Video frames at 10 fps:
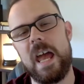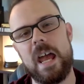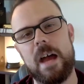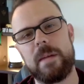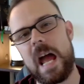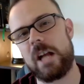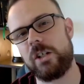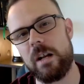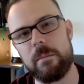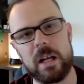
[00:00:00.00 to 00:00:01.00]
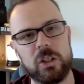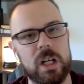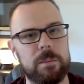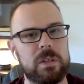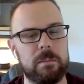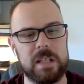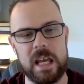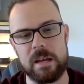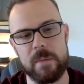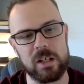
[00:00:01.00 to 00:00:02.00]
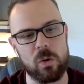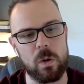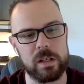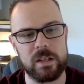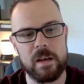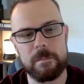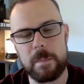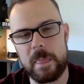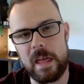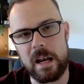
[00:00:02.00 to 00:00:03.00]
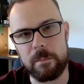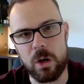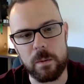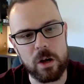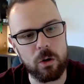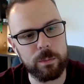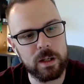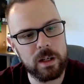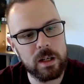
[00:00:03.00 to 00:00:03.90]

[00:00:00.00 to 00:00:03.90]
hey, I'm cashing in my chips, I'm taking my toys, and I'm going home.